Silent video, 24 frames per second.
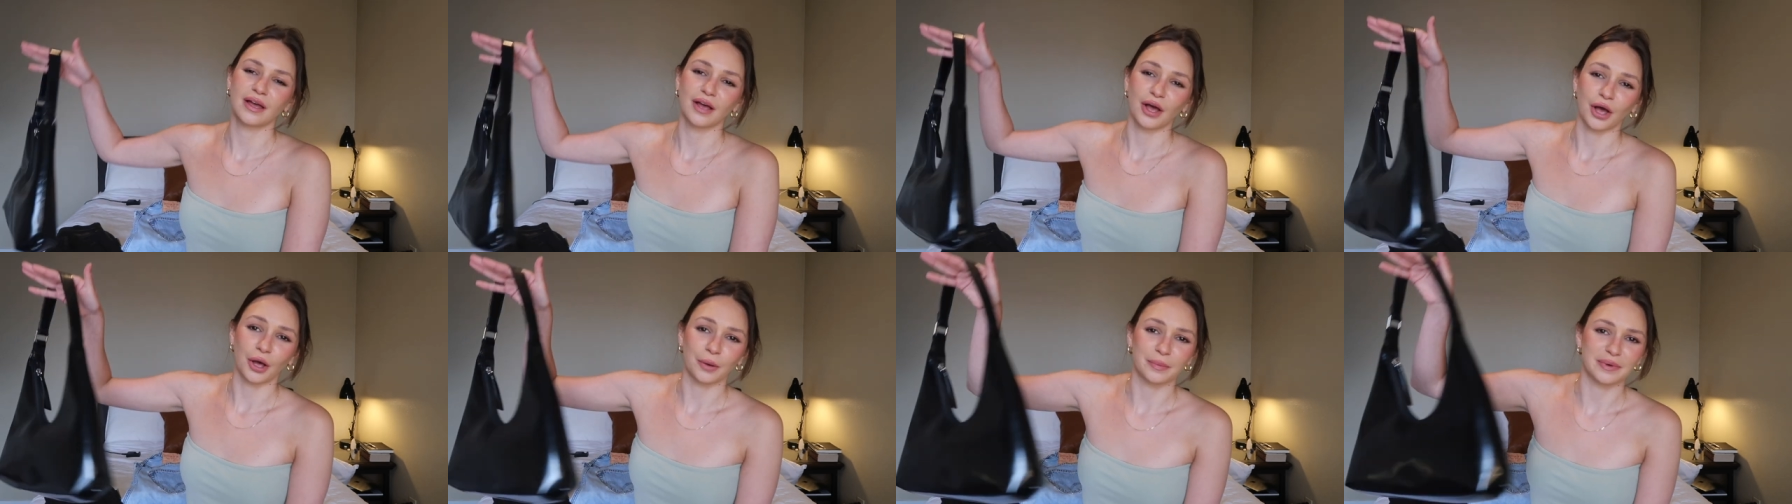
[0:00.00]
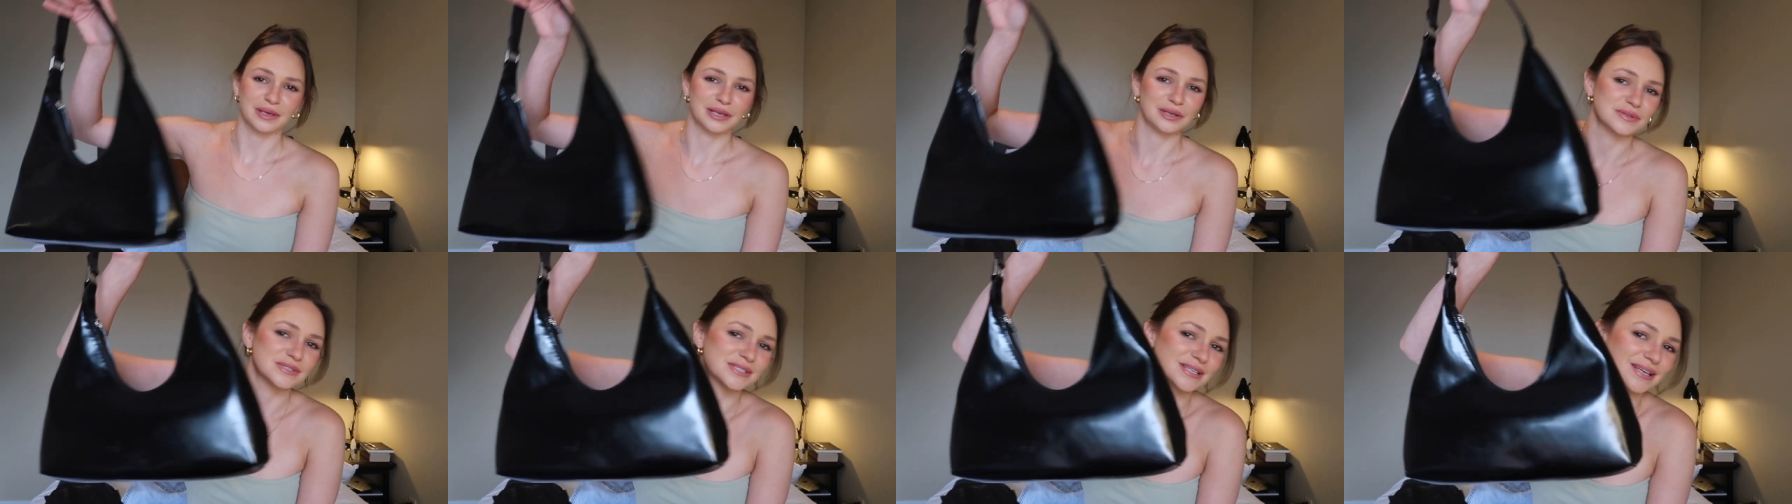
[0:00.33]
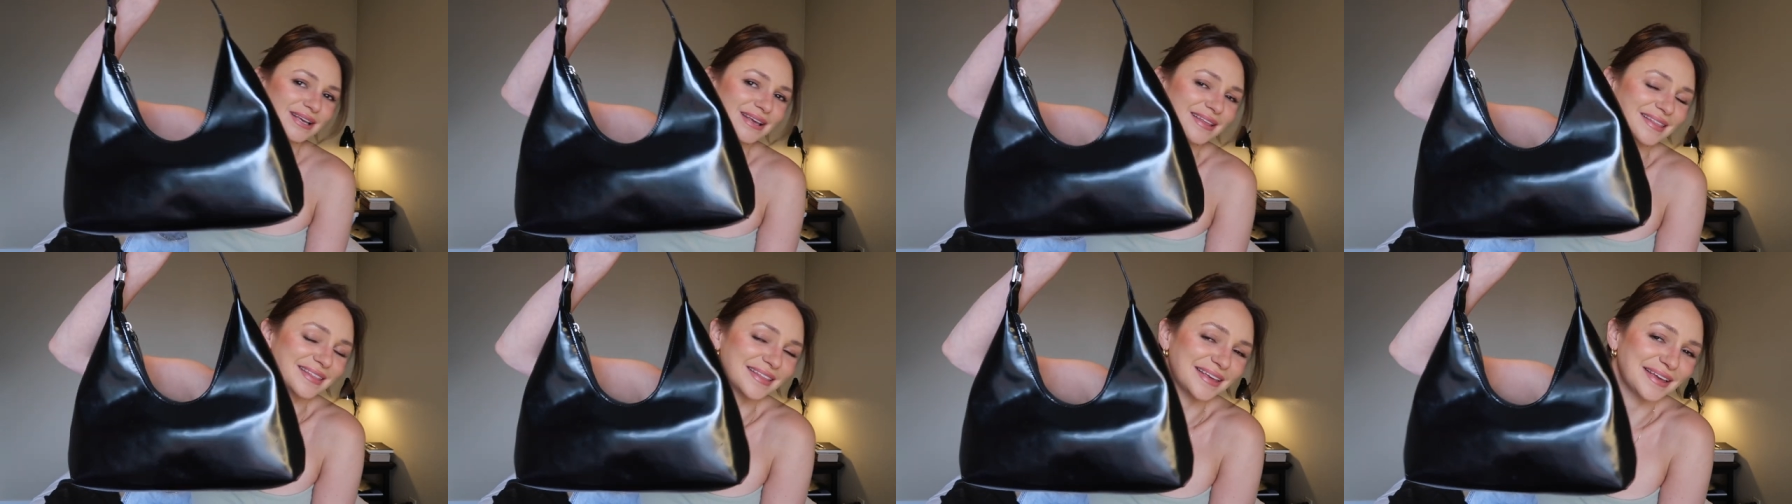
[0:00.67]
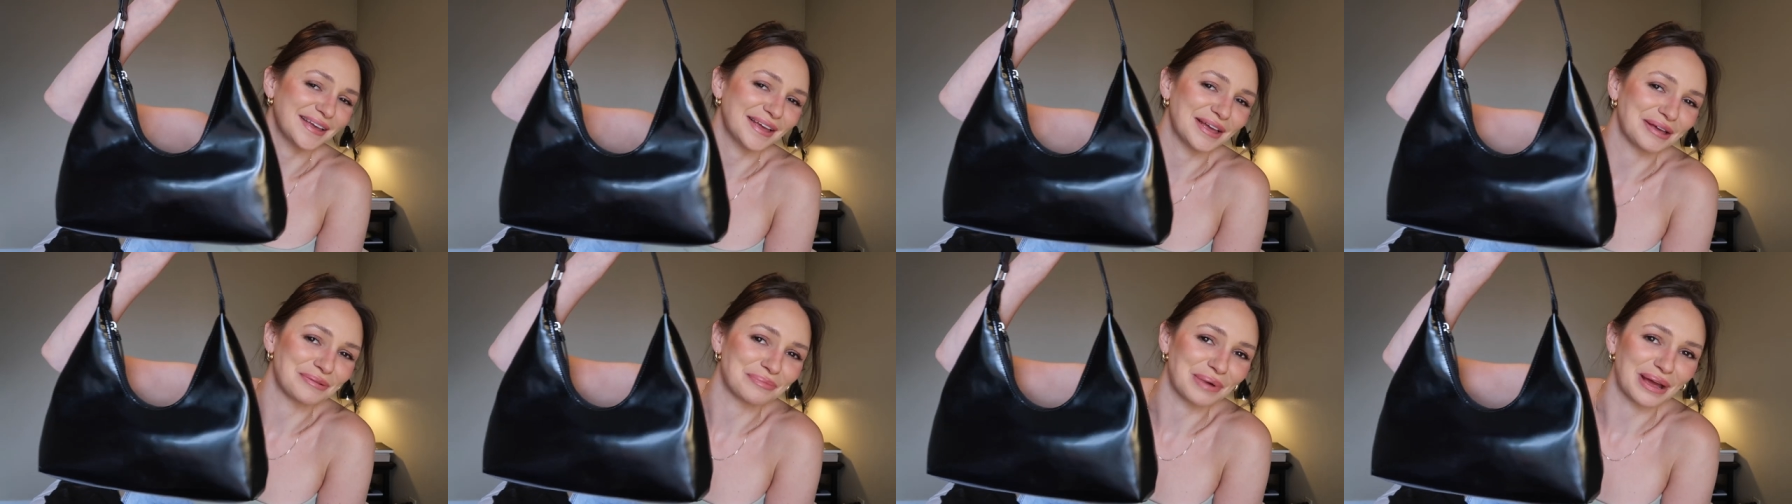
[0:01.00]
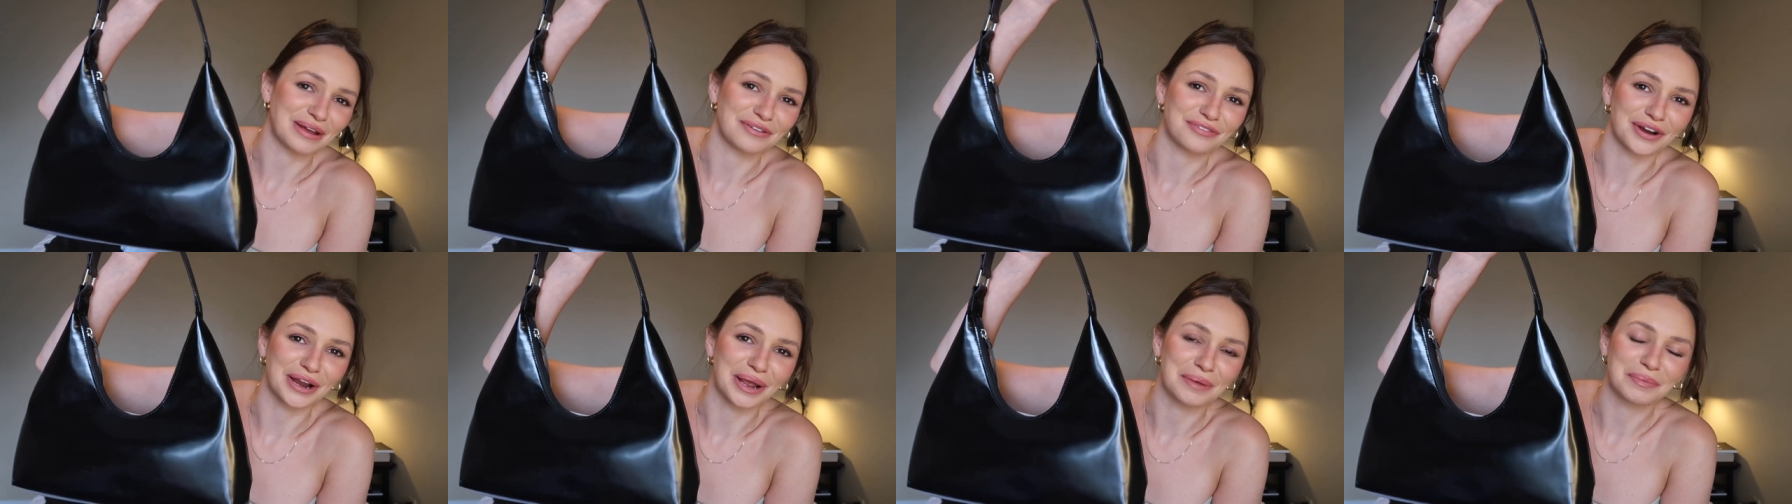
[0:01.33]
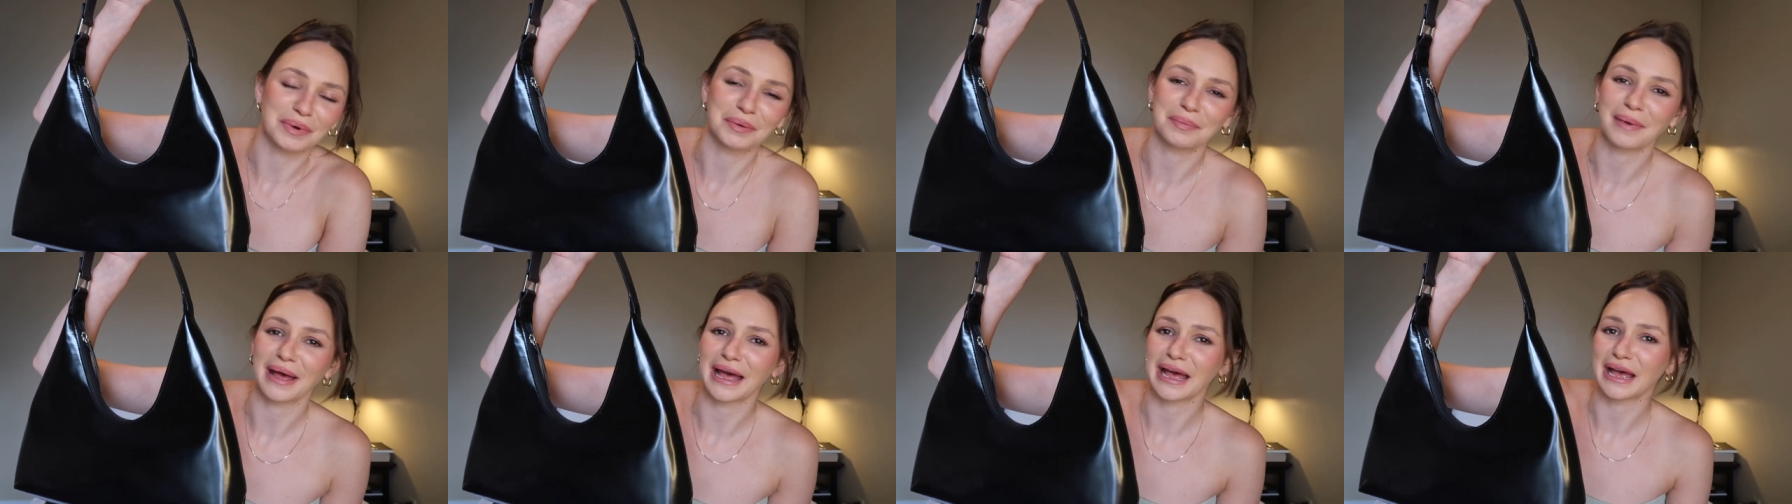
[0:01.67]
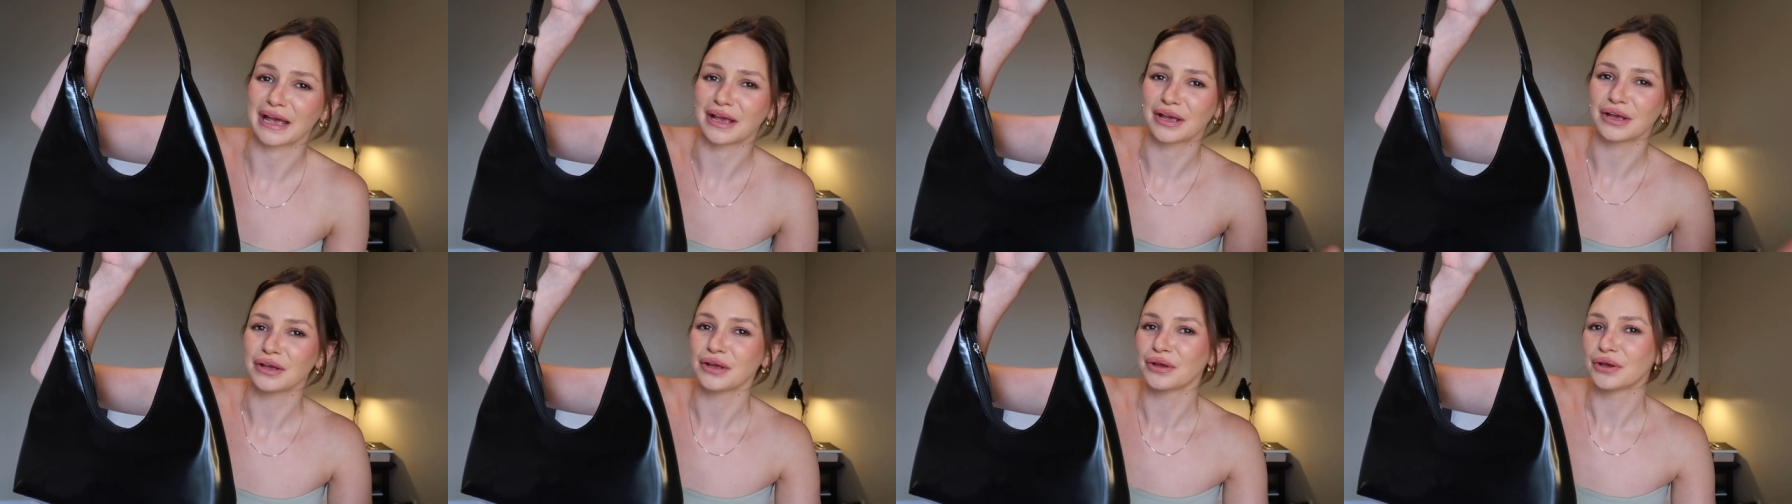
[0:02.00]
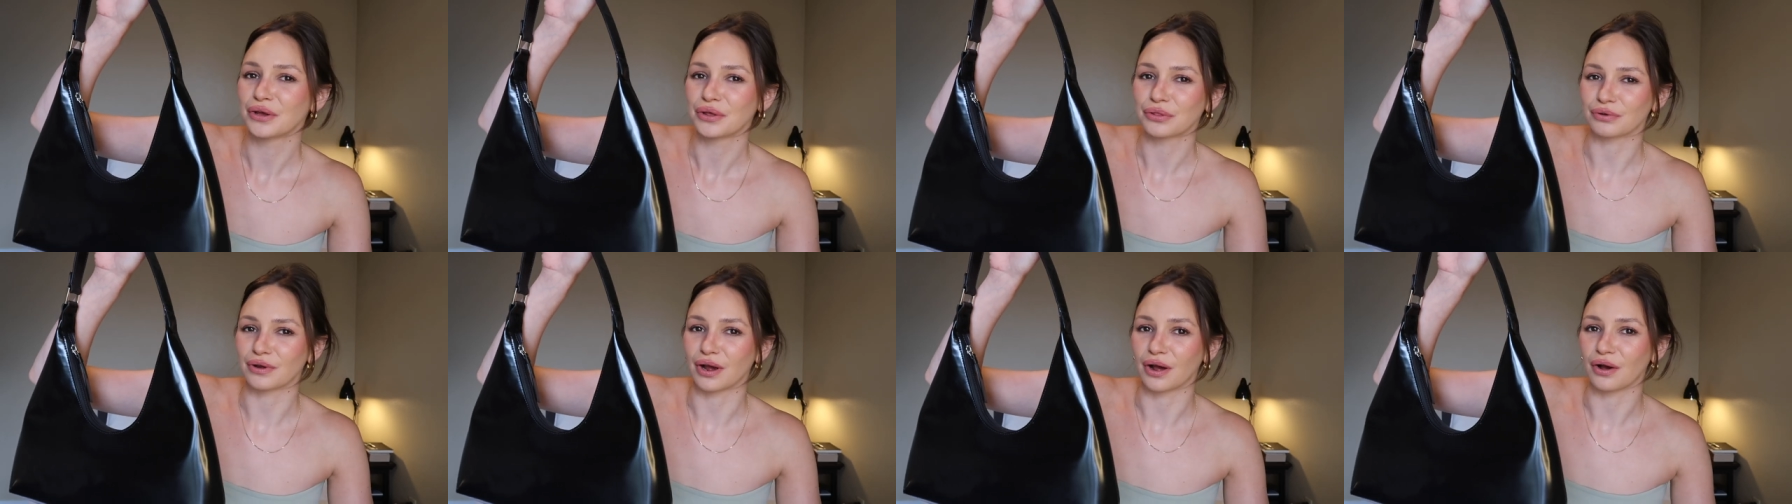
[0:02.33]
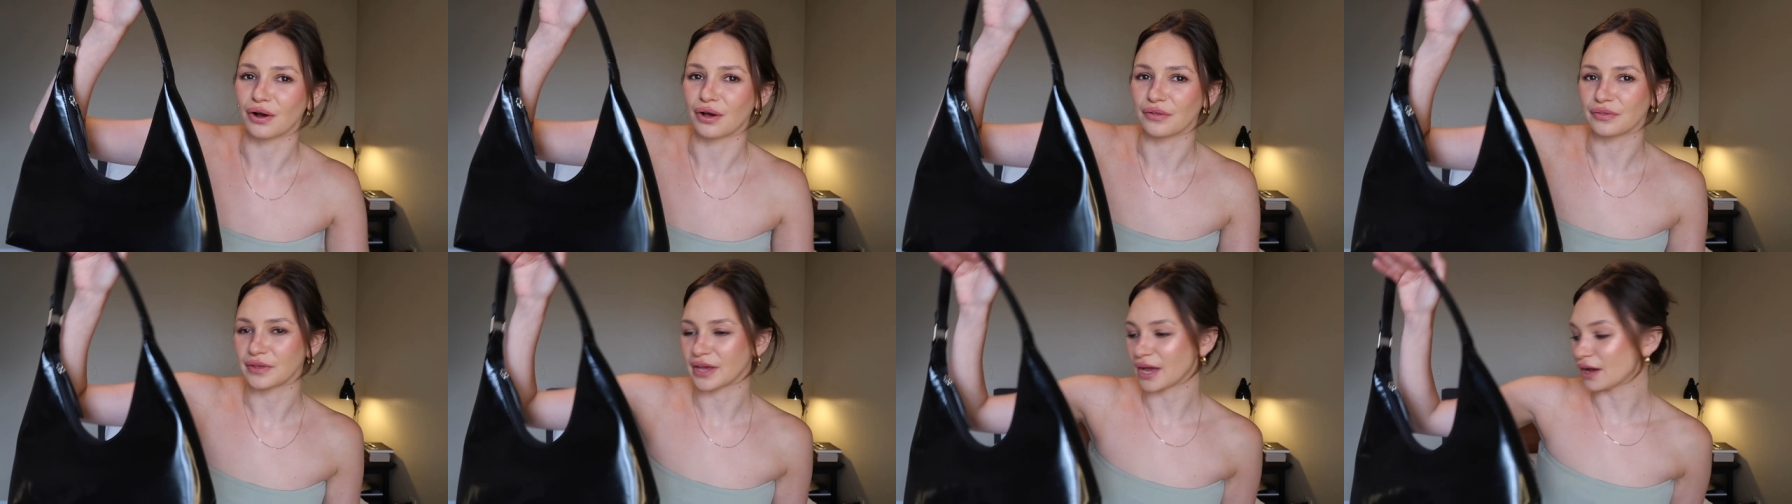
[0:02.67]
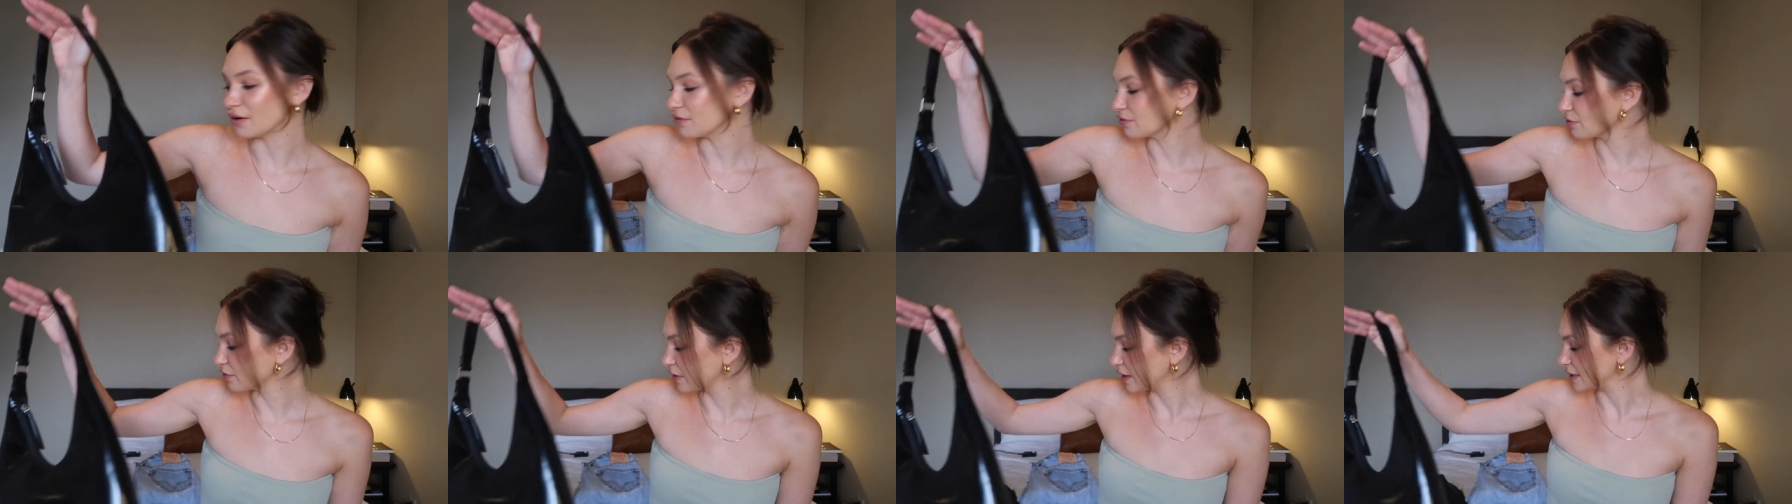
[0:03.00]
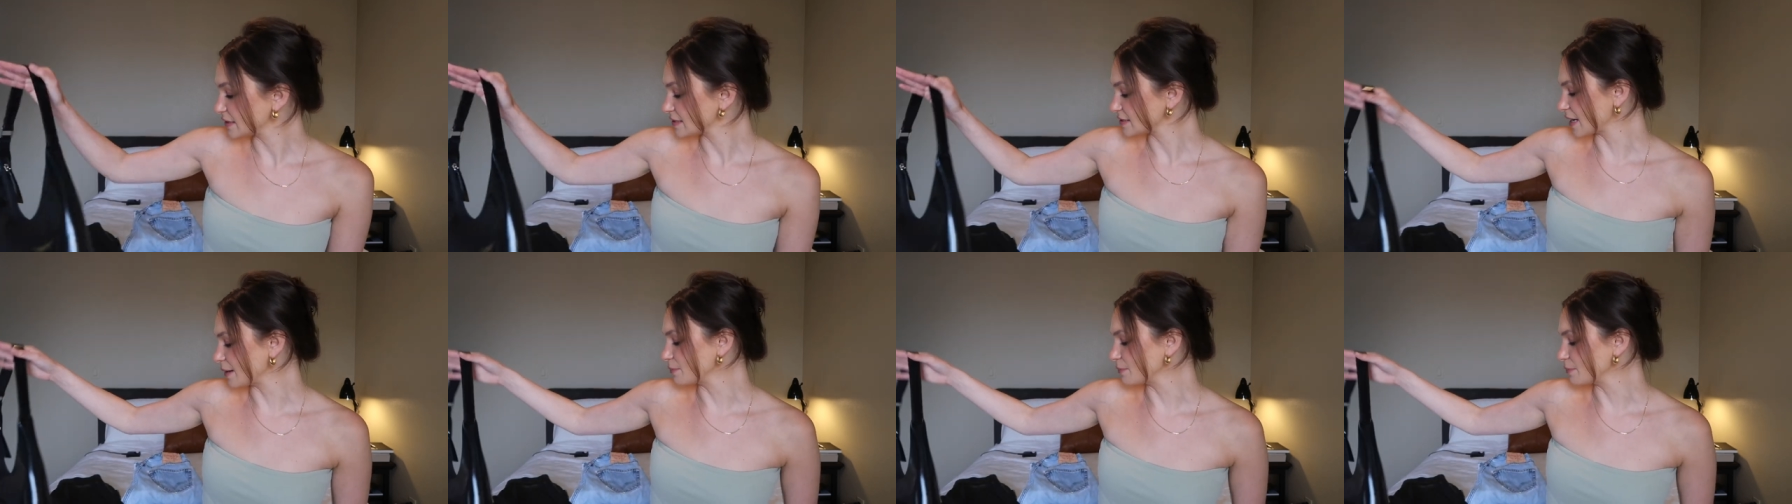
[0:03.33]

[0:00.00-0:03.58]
I'll be using the By Far bag throughout all the outfits.